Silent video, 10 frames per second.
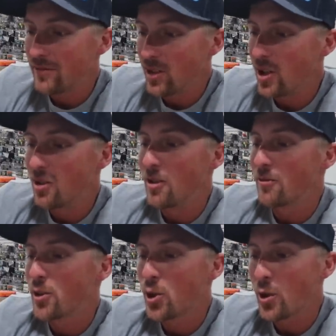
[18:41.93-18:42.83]
flow
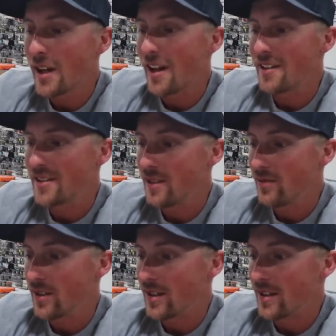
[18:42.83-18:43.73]
of
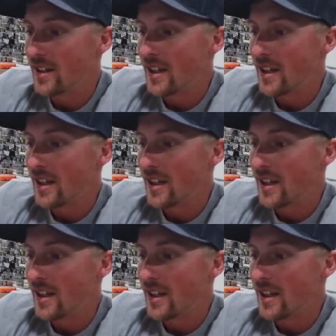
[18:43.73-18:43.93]
creativity.